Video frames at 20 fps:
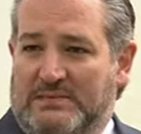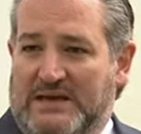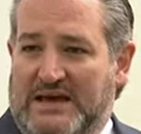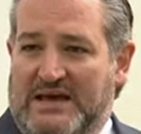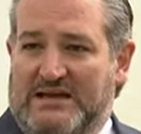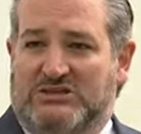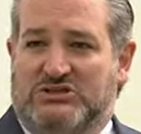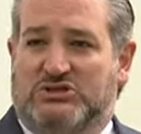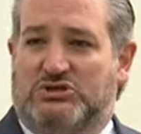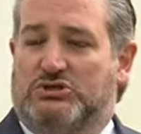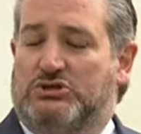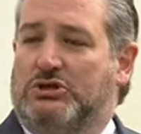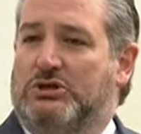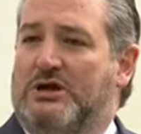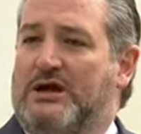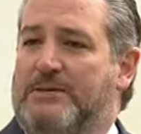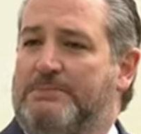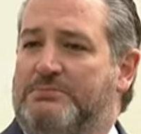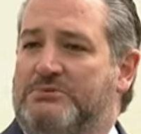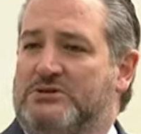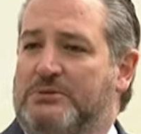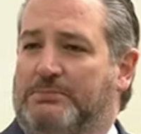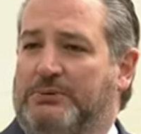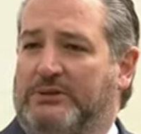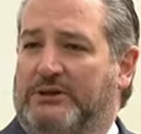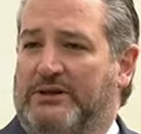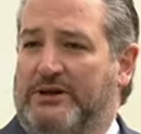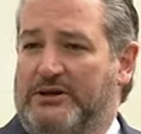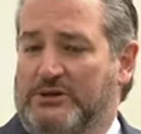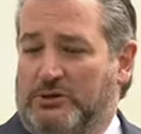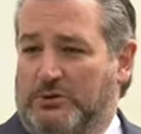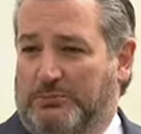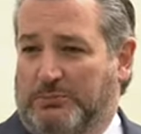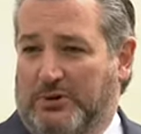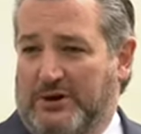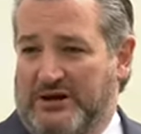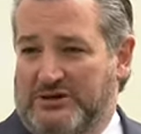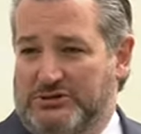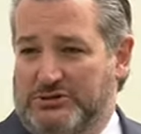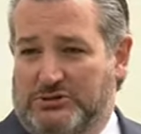has stood up to political
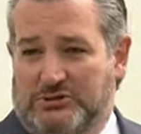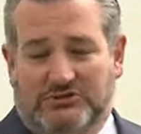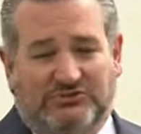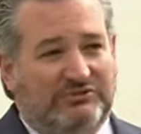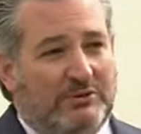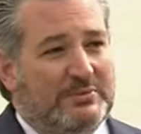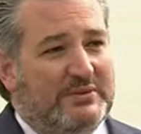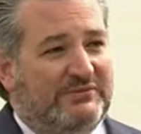pressures from